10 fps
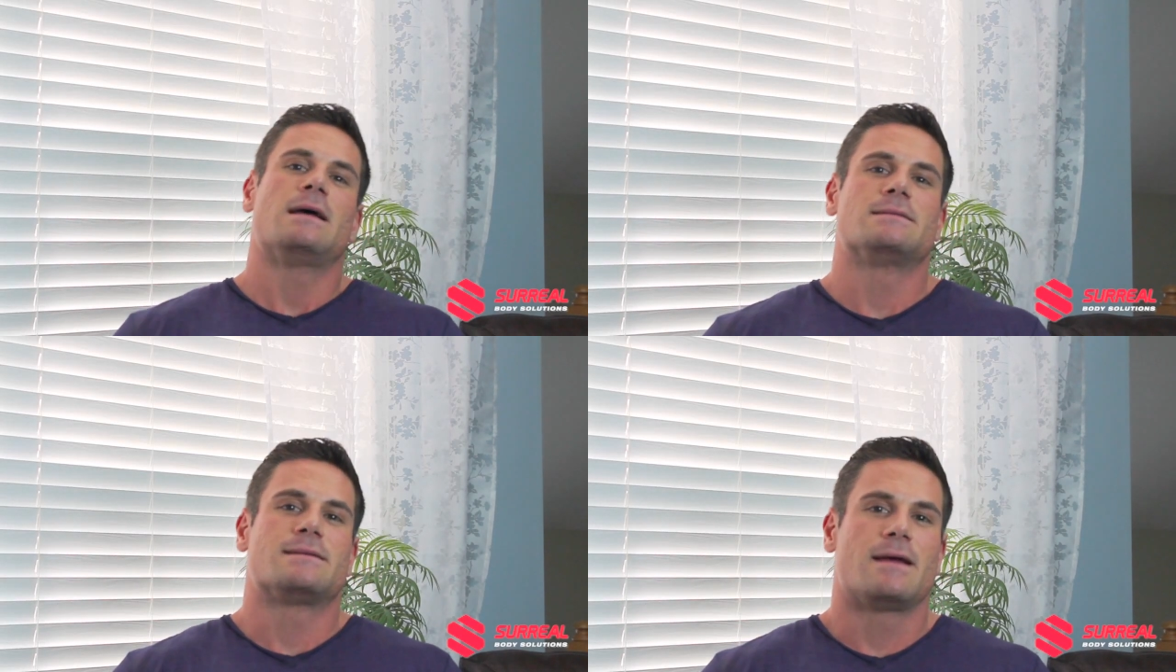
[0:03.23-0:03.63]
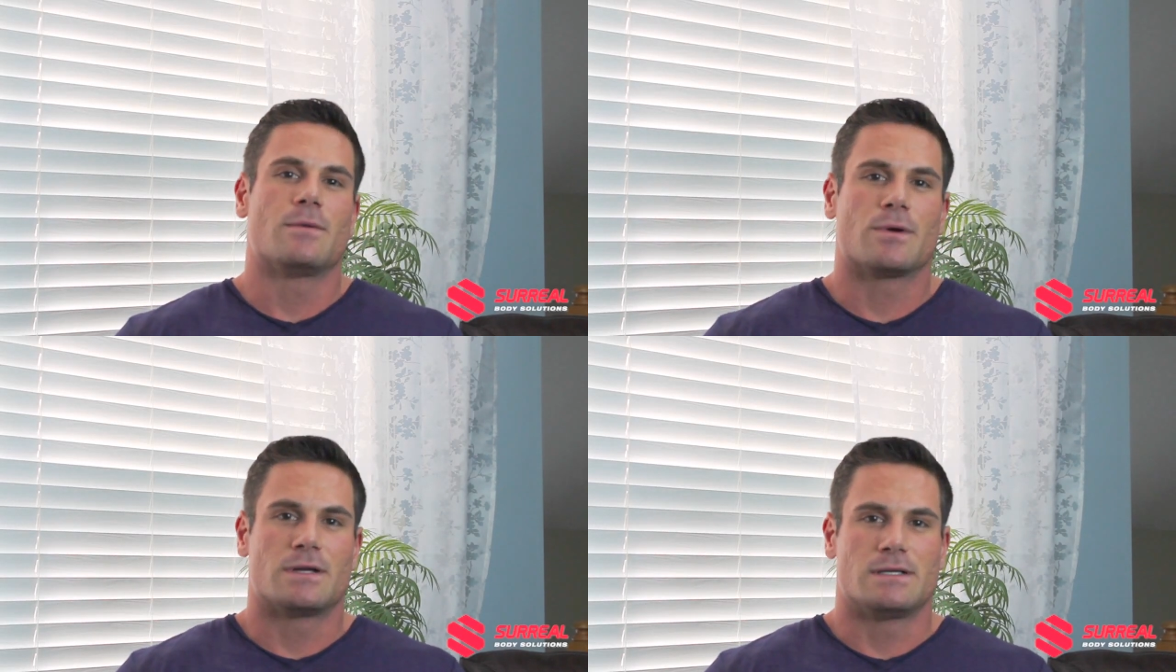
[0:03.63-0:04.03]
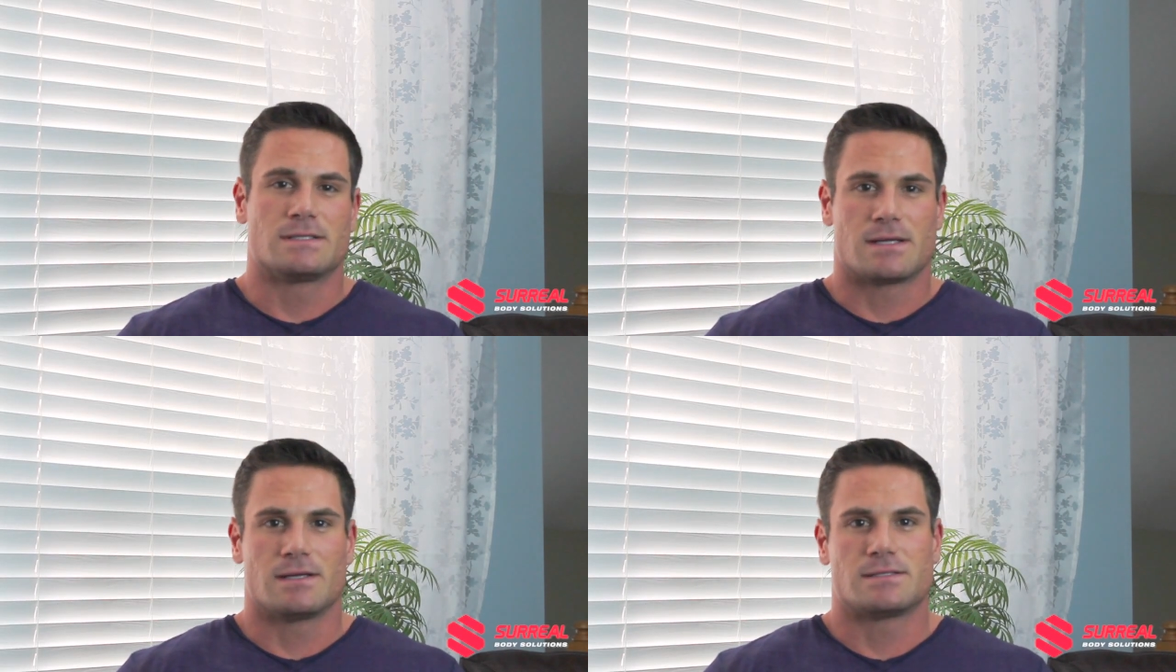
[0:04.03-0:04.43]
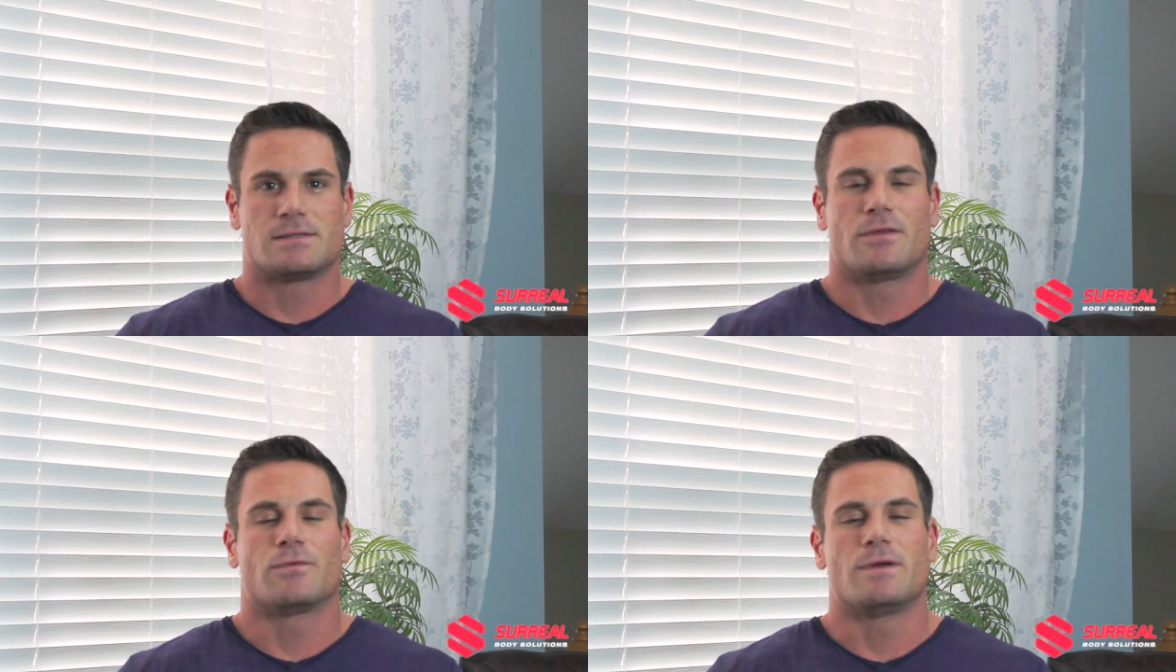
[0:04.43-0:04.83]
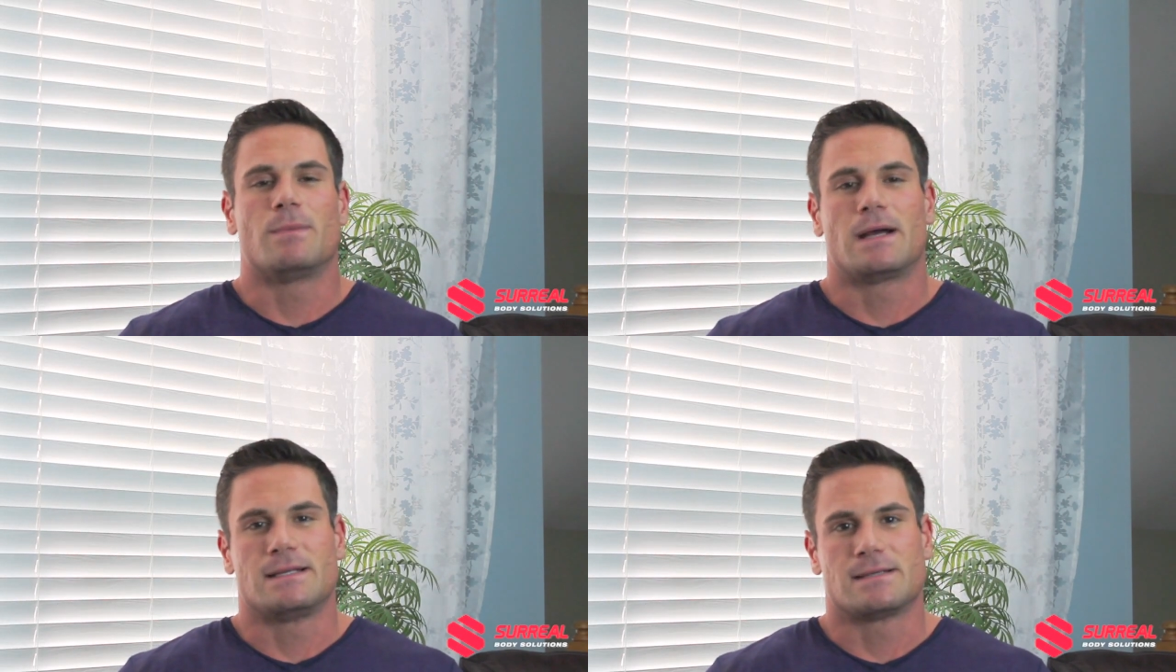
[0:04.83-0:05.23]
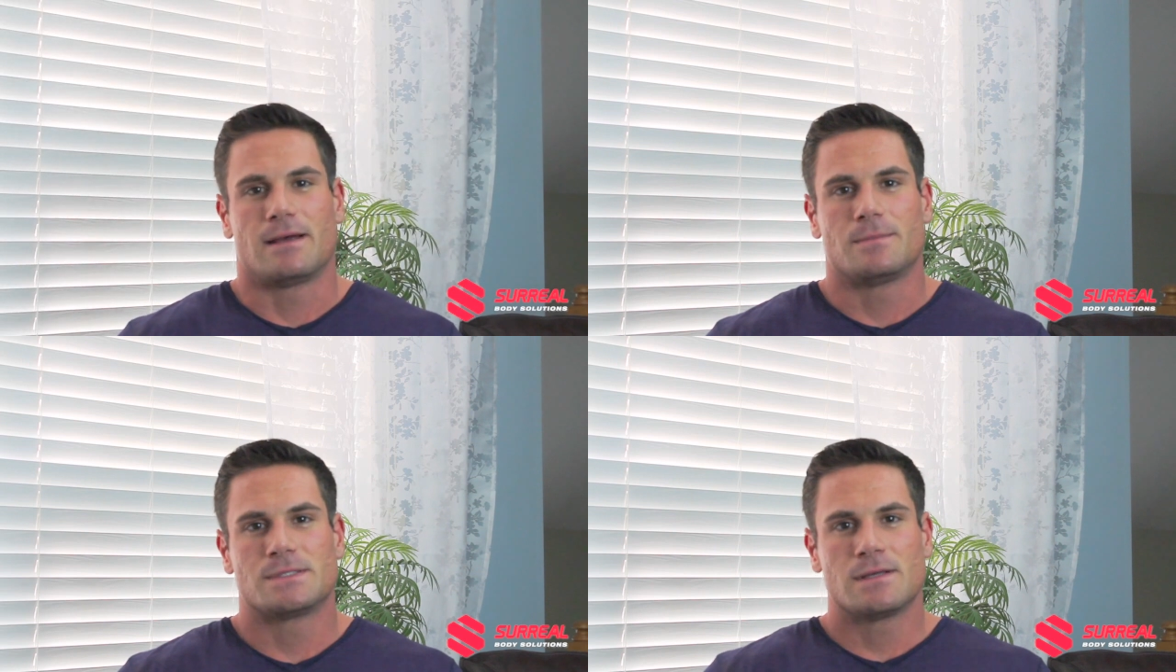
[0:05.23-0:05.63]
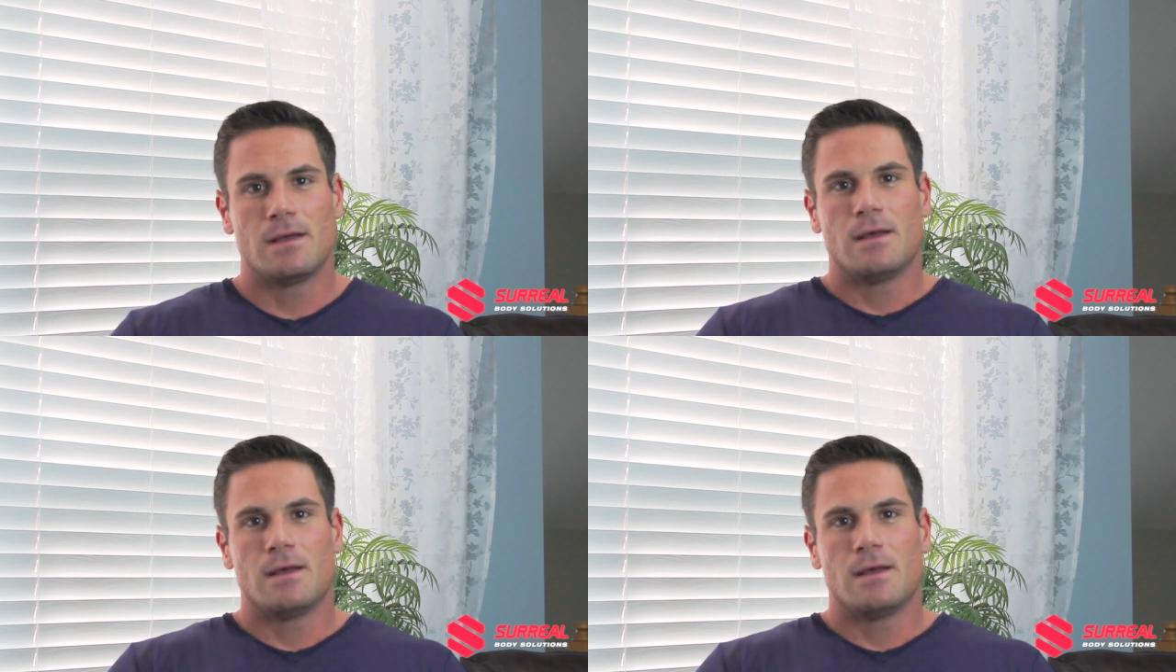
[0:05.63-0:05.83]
and today we're going to discuss the three body types.